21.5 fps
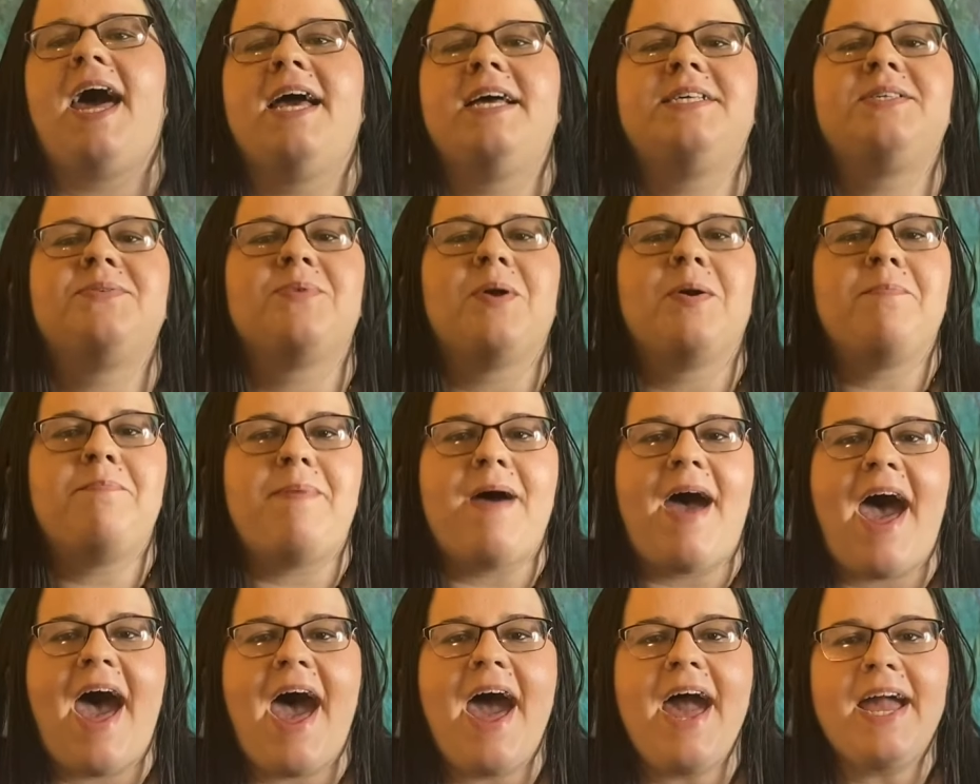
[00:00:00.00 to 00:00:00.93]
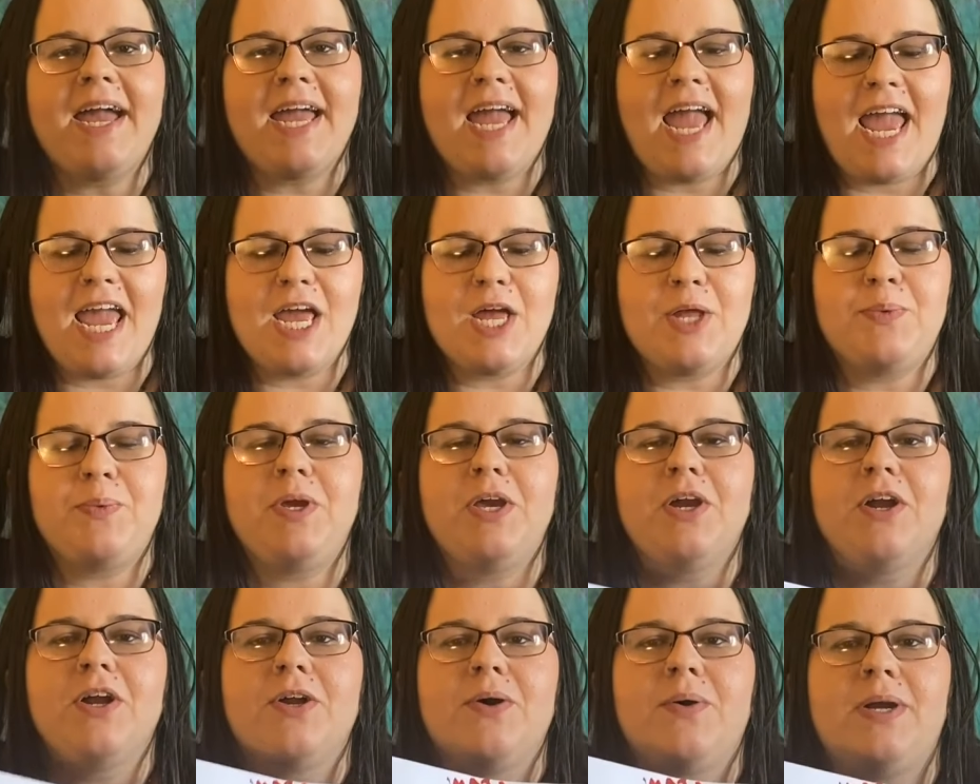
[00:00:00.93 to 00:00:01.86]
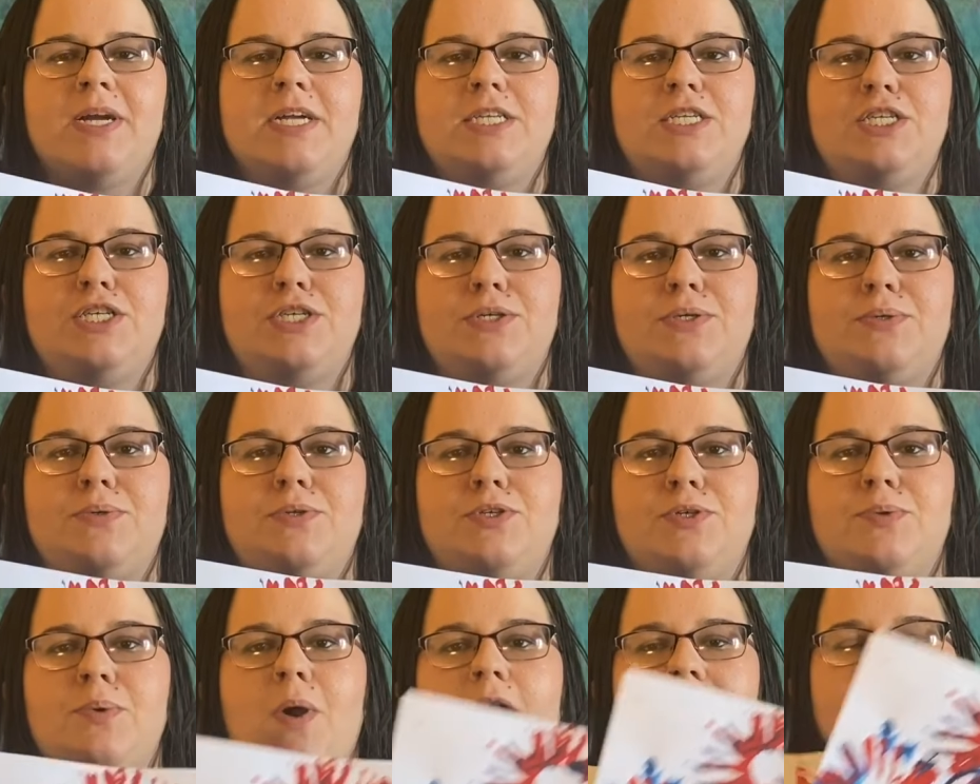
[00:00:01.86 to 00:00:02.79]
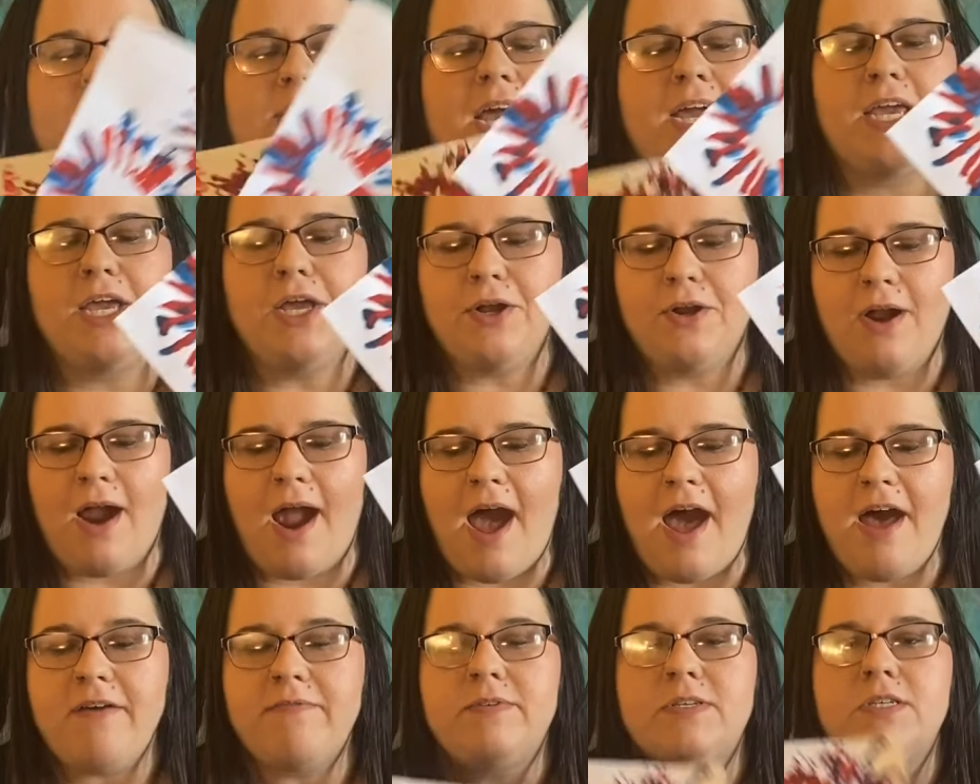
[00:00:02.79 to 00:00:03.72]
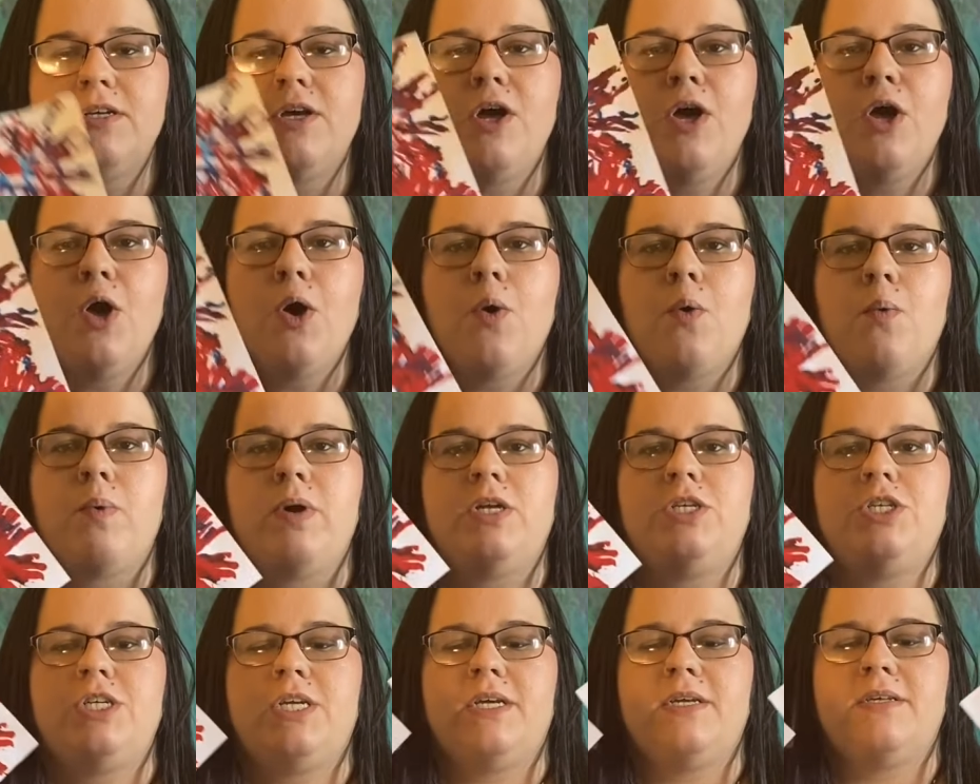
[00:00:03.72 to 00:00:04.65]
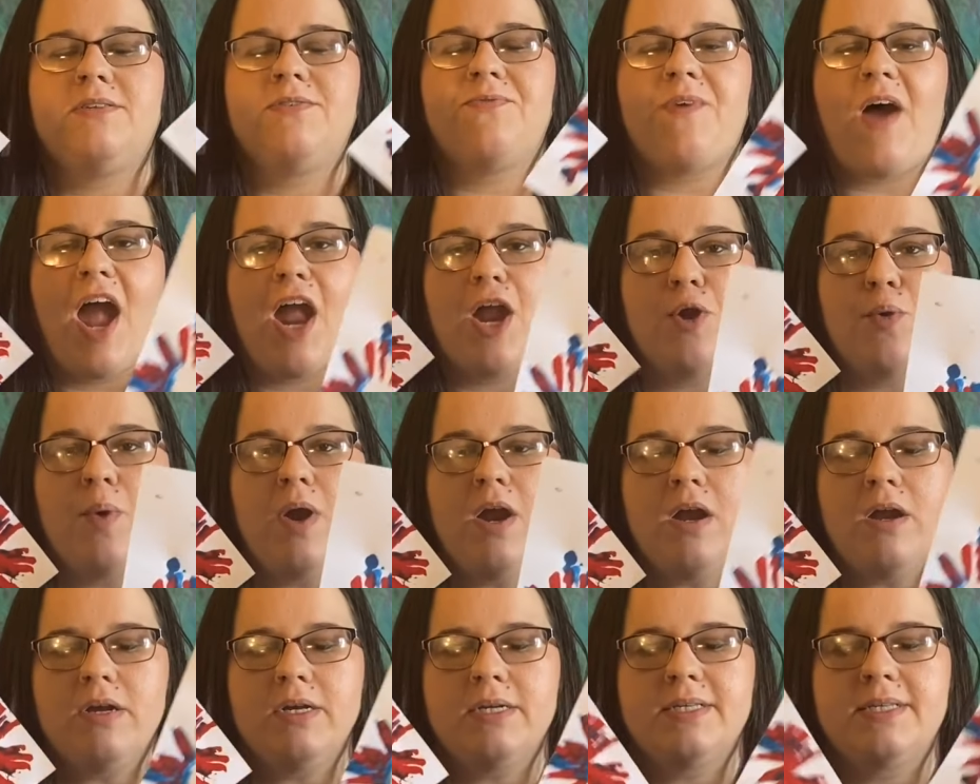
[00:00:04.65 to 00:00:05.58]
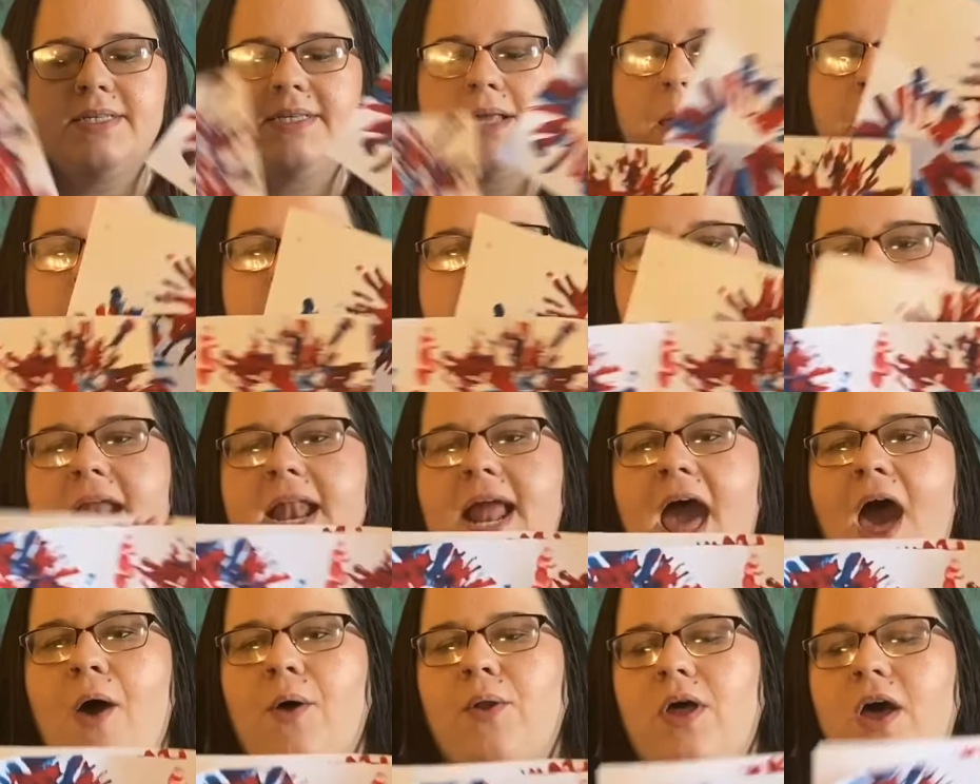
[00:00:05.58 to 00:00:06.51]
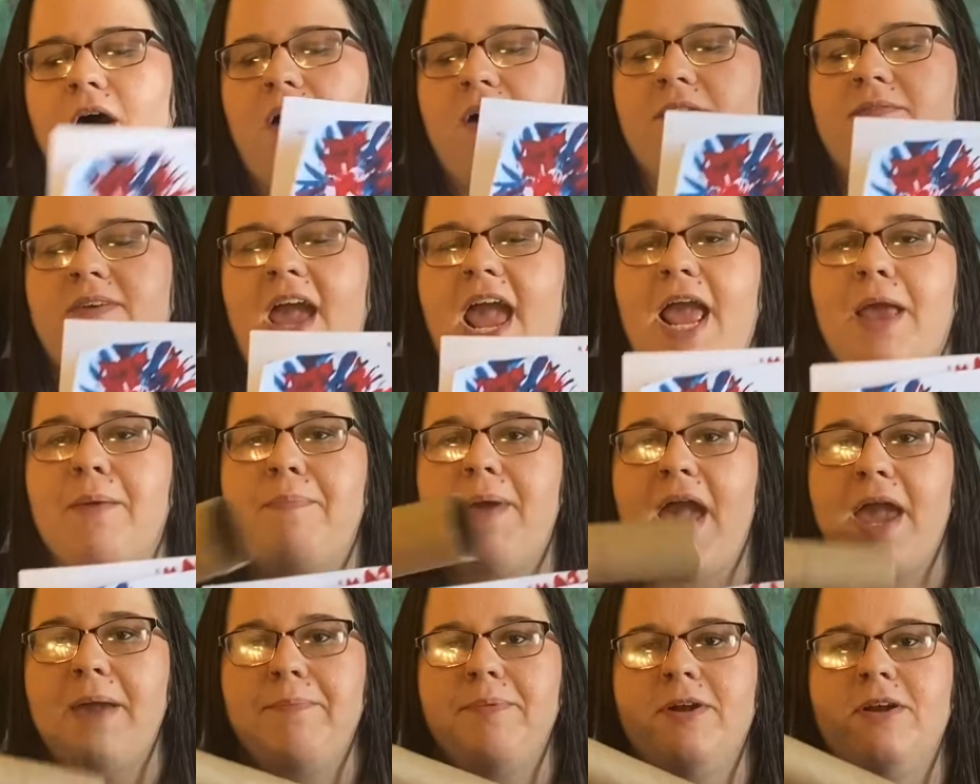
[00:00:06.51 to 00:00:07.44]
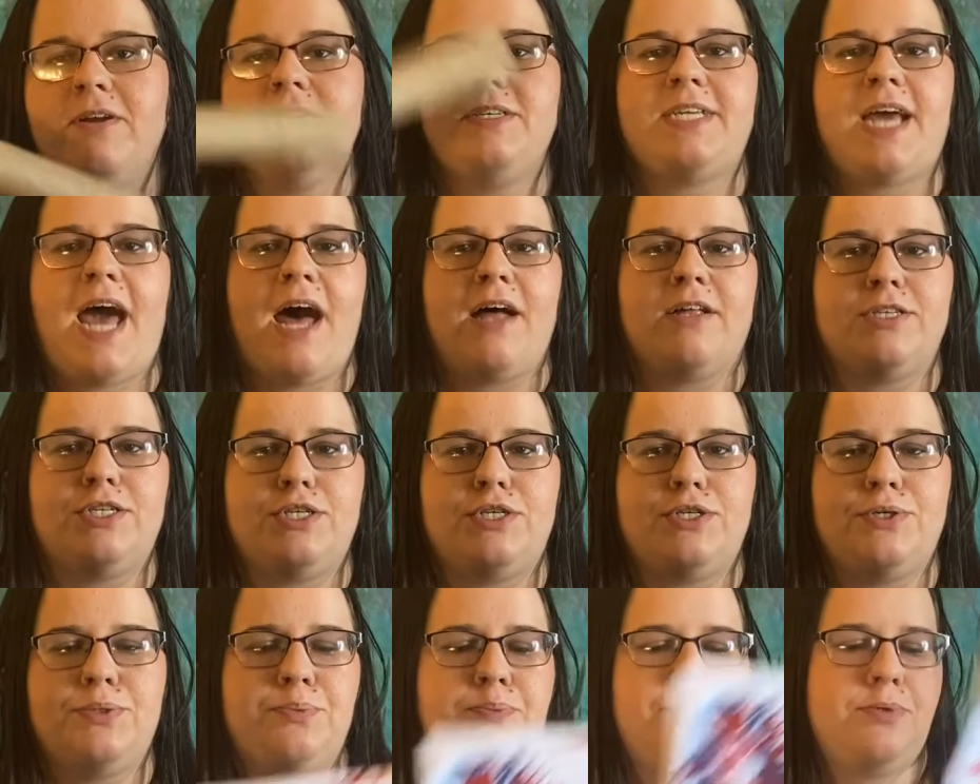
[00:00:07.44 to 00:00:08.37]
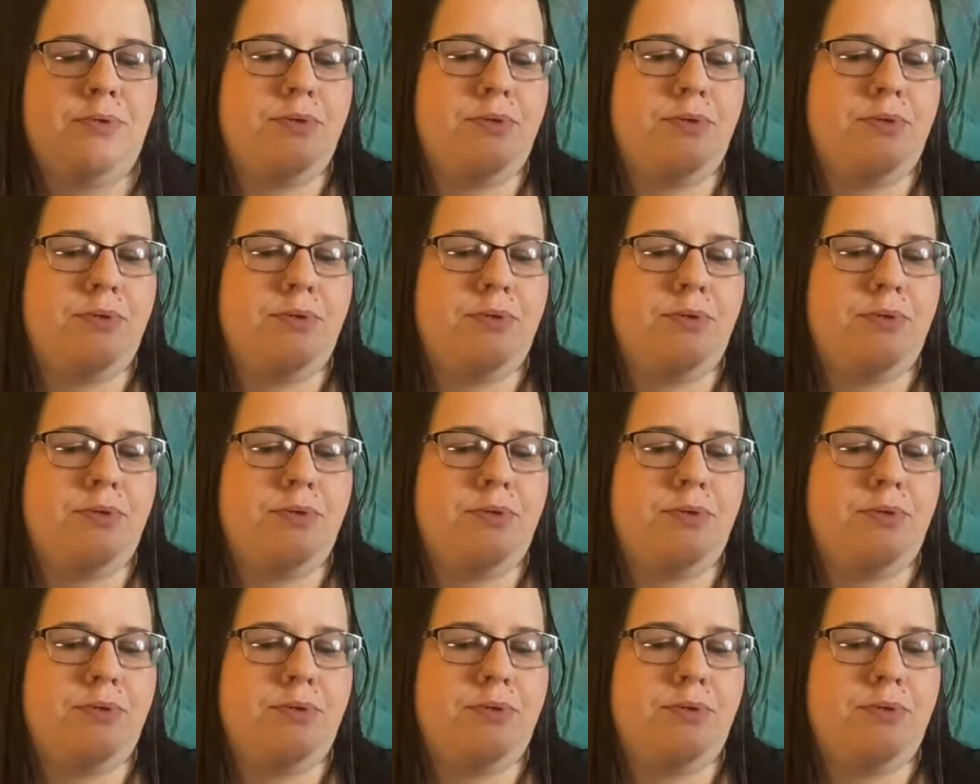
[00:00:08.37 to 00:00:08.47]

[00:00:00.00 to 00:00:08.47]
guys, we're back and we are going to do our second craft, which is fireworks made out of a paper towel tube.